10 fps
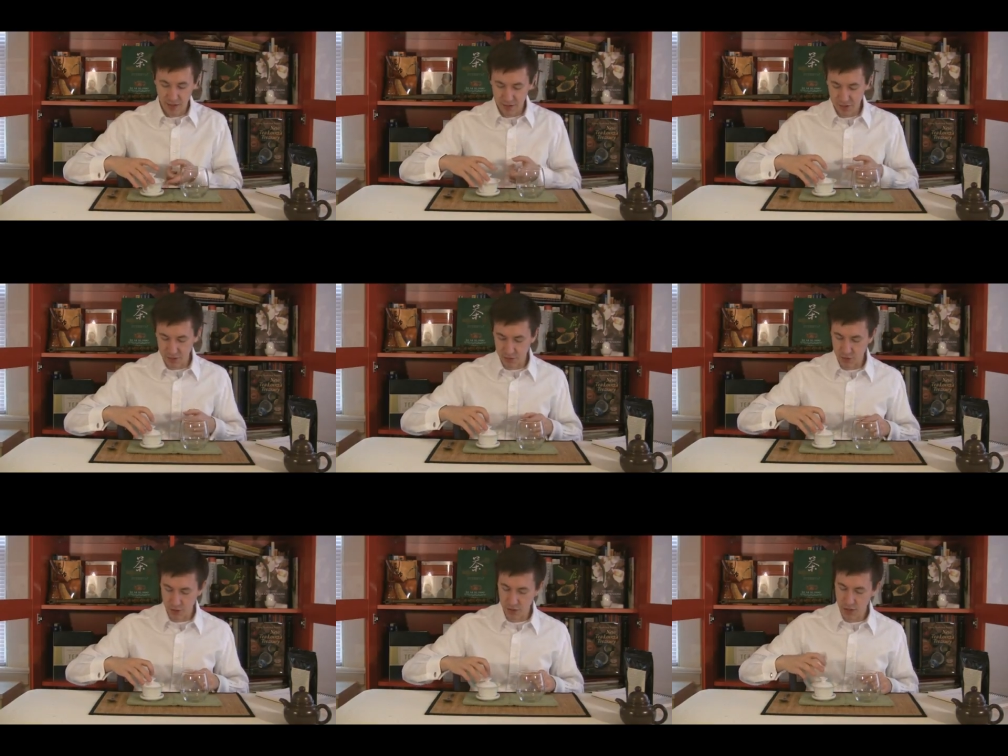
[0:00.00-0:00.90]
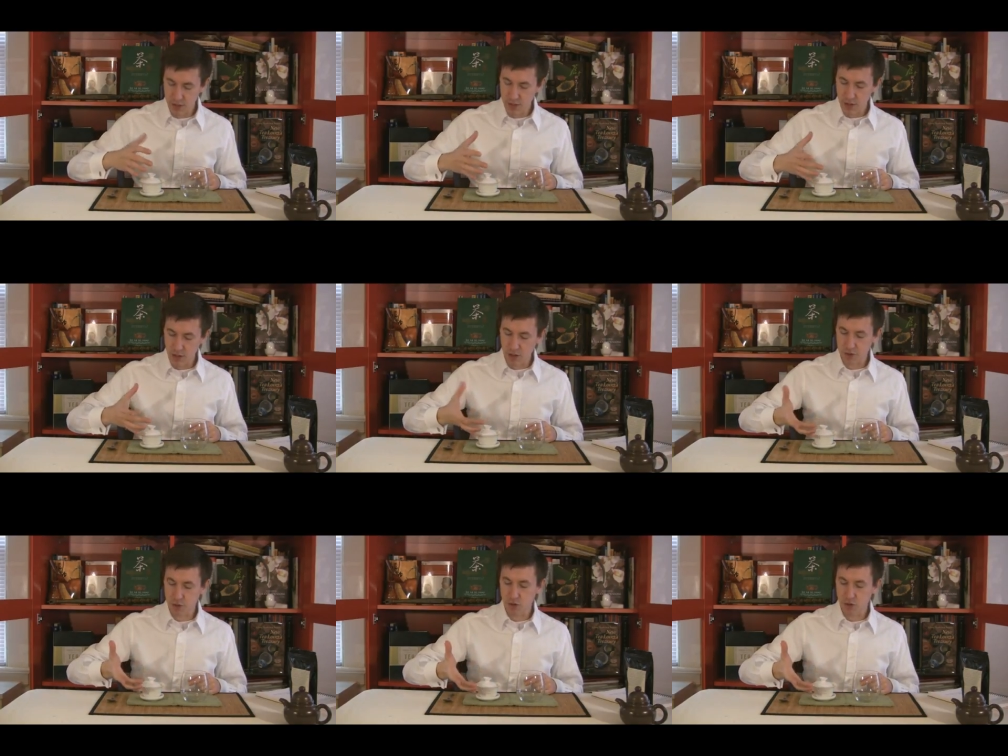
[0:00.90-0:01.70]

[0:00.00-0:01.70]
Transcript: That's a concern. Also,